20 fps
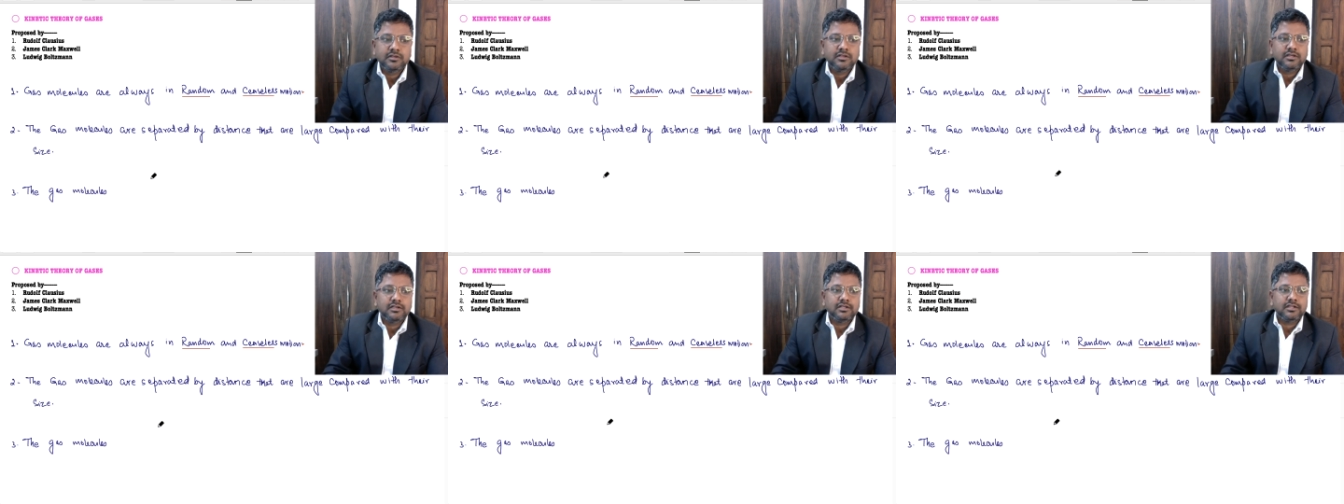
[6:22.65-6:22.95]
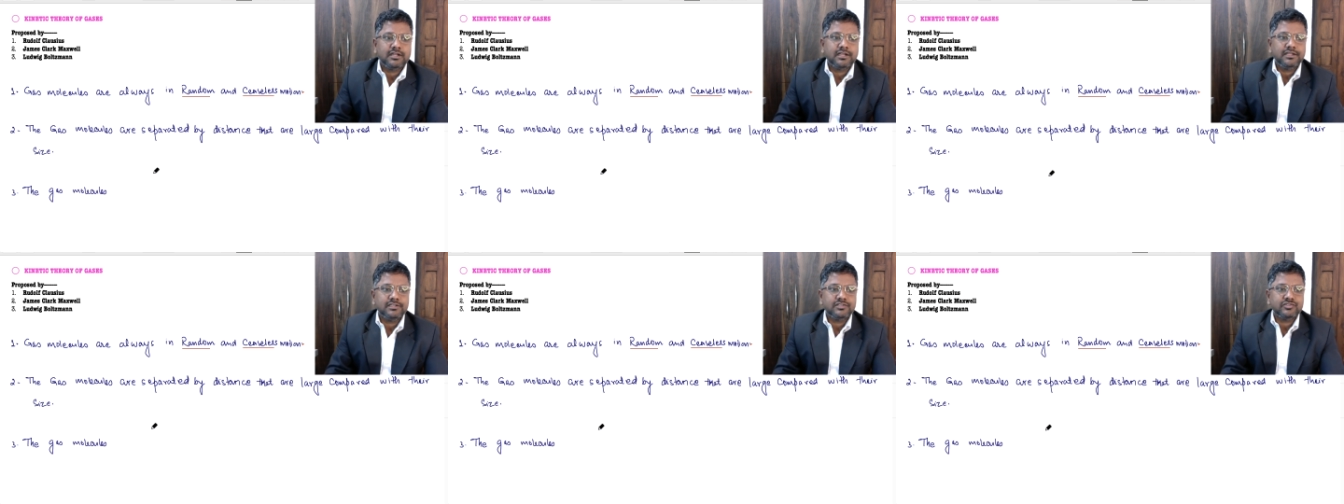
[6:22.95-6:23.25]

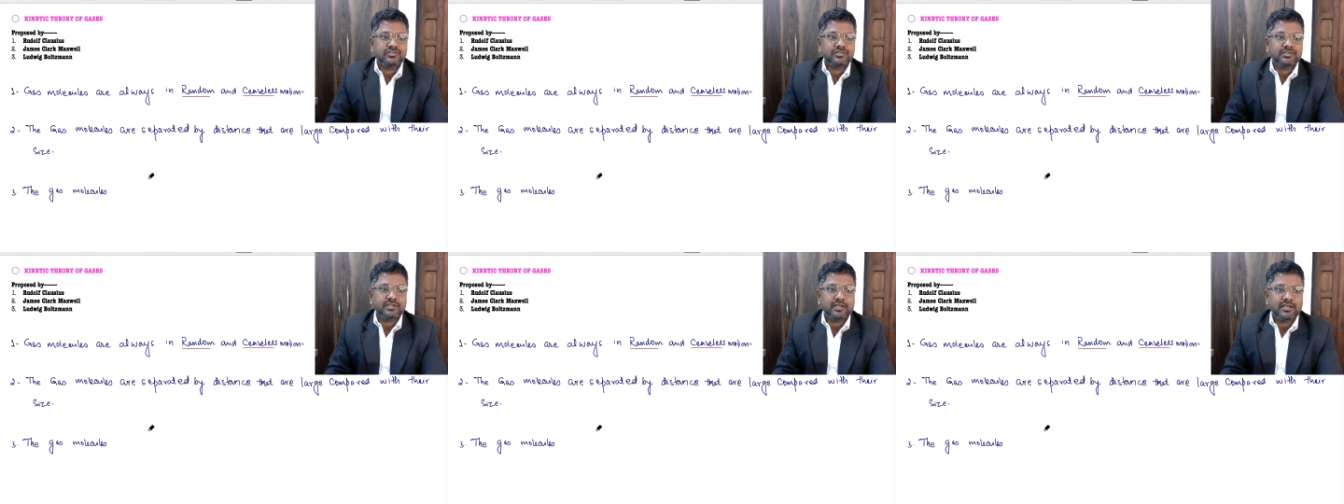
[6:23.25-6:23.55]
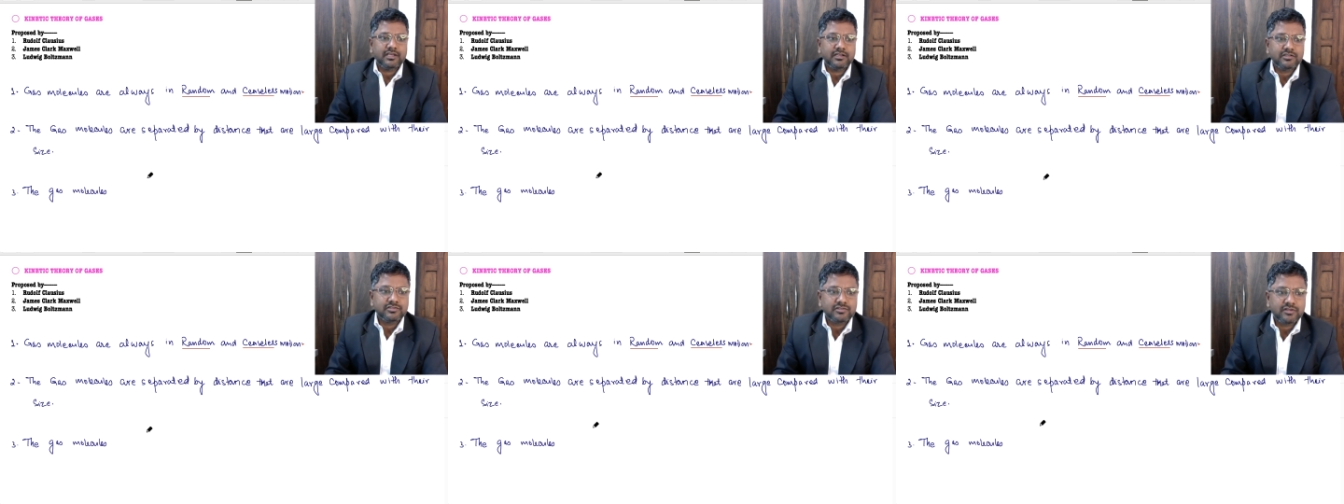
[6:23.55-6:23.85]
right,
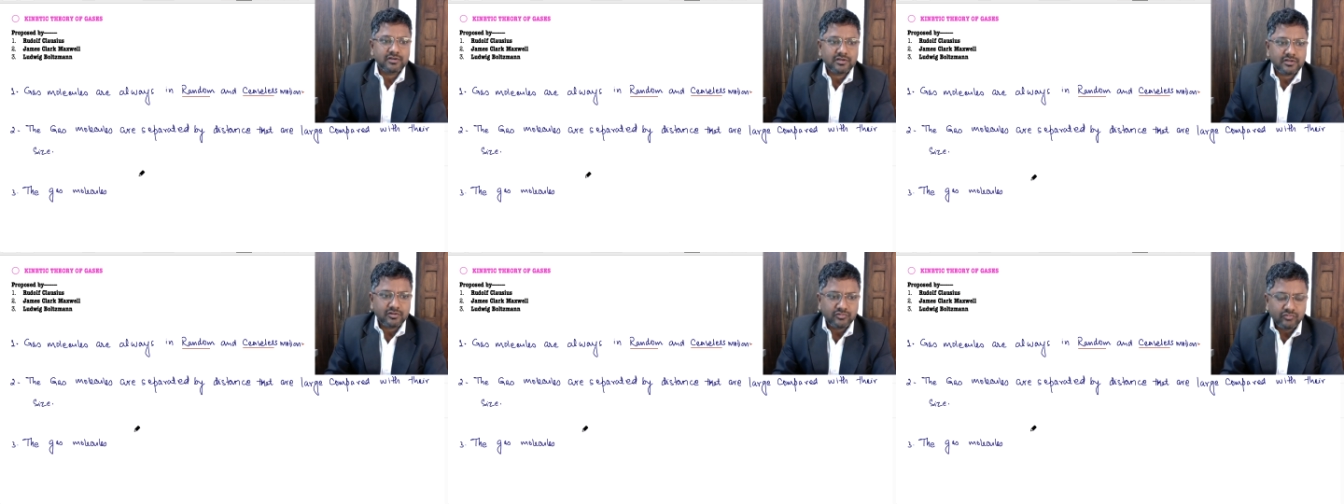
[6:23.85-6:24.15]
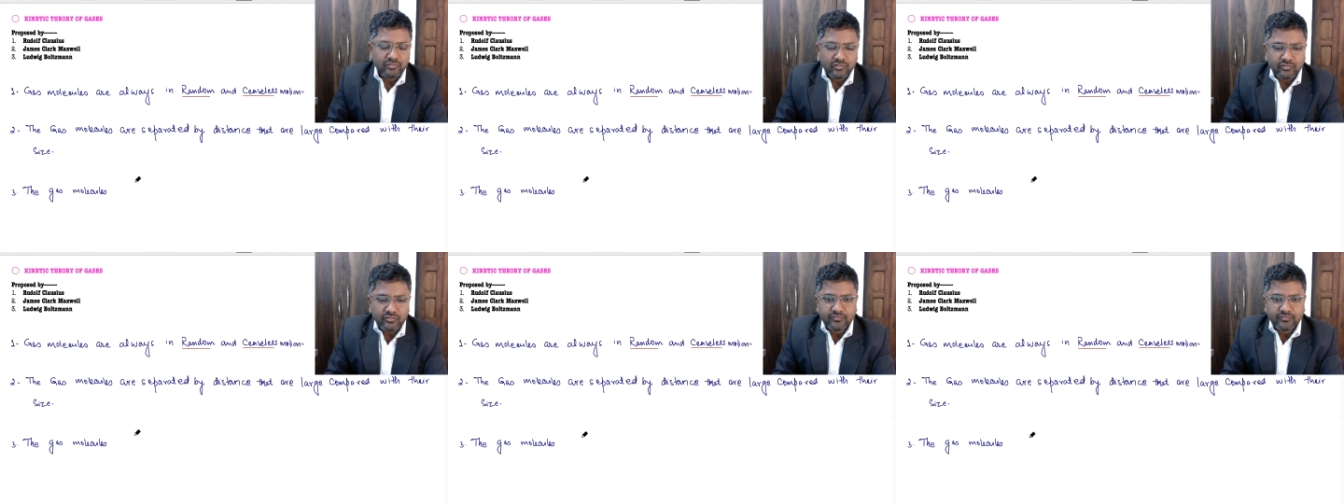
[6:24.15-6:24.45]
exert
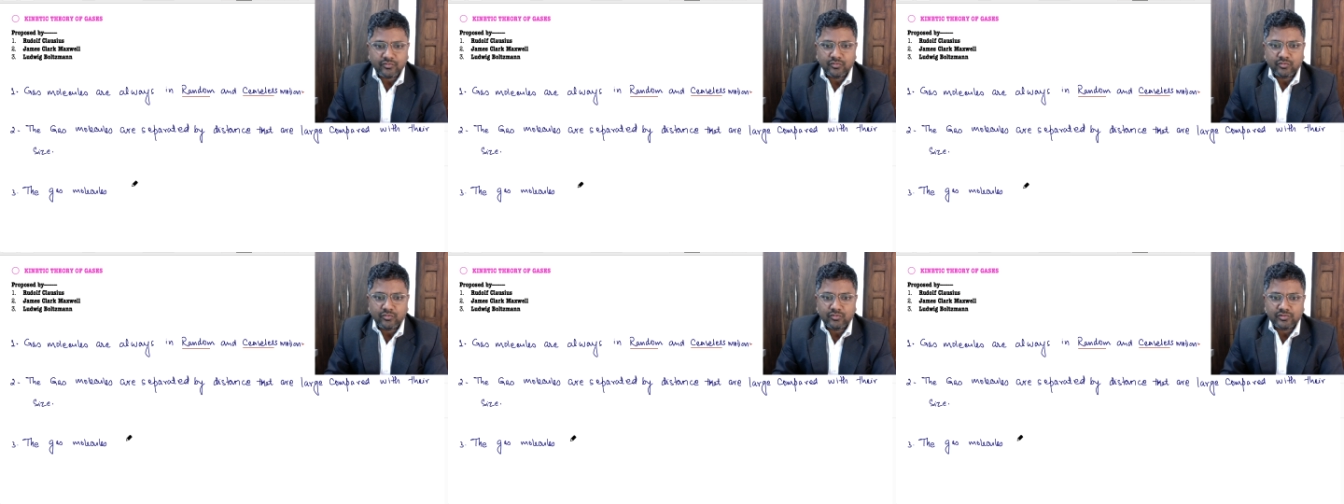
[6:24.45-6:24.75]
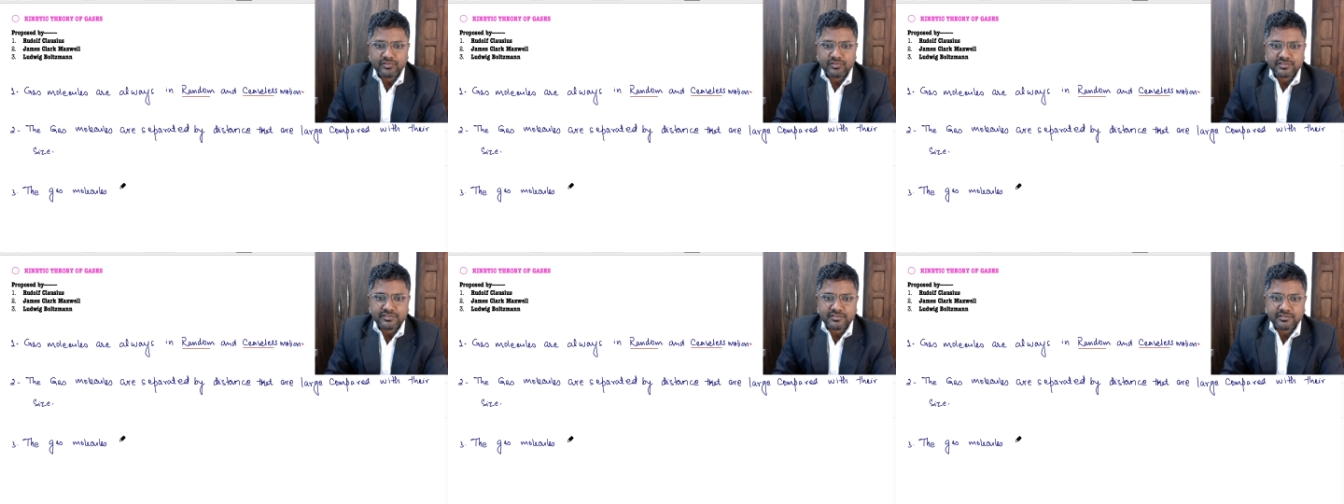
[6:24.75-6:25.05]
no
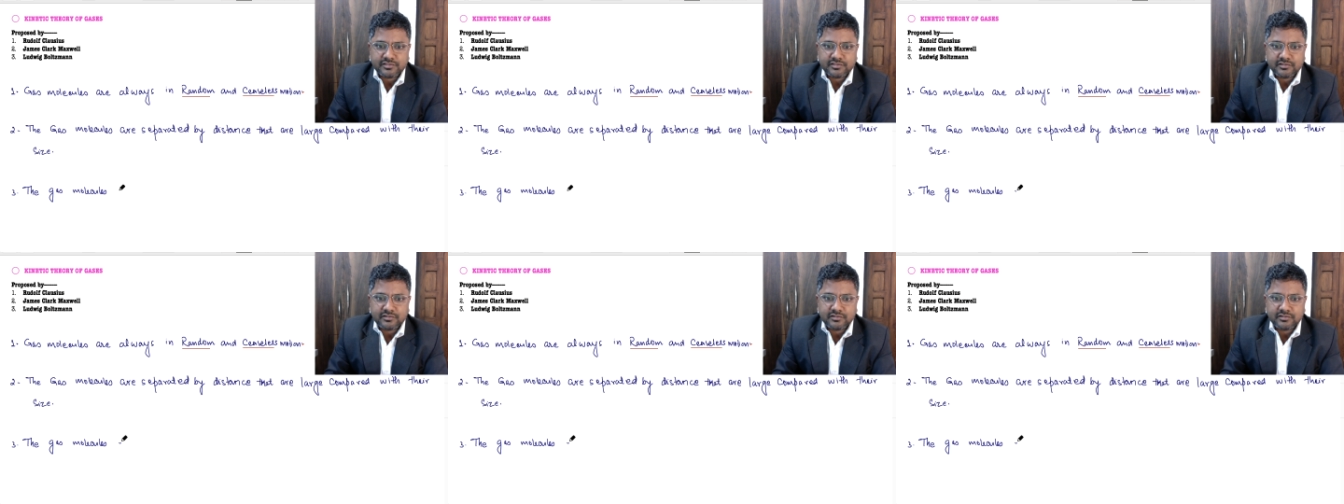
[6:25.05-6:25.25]
force,